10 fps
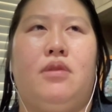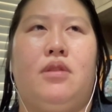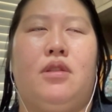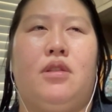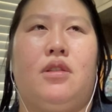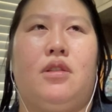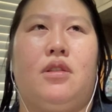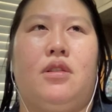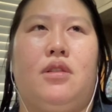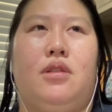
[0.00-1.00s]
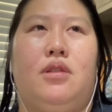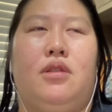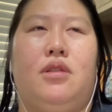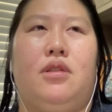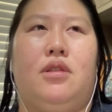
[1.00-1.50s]

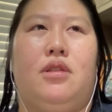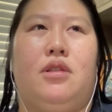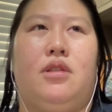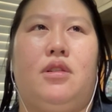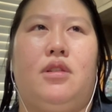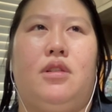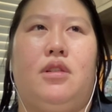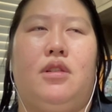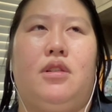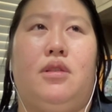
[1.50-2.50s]
(no one is talking)